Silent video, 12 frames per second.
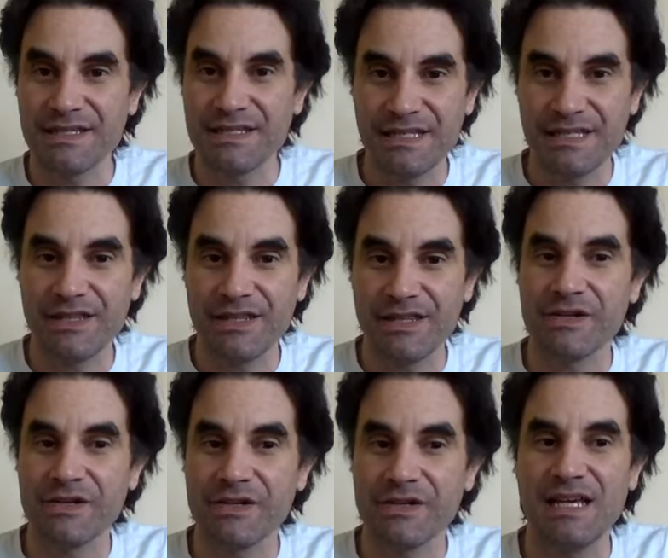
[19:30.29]
and
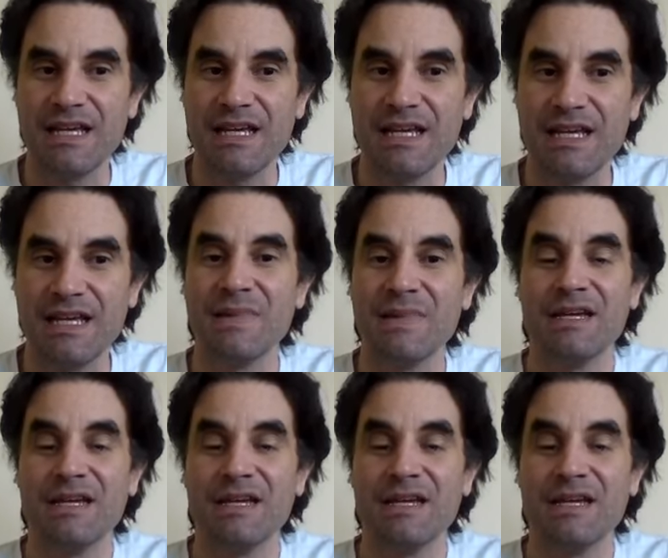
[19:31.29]
1830s time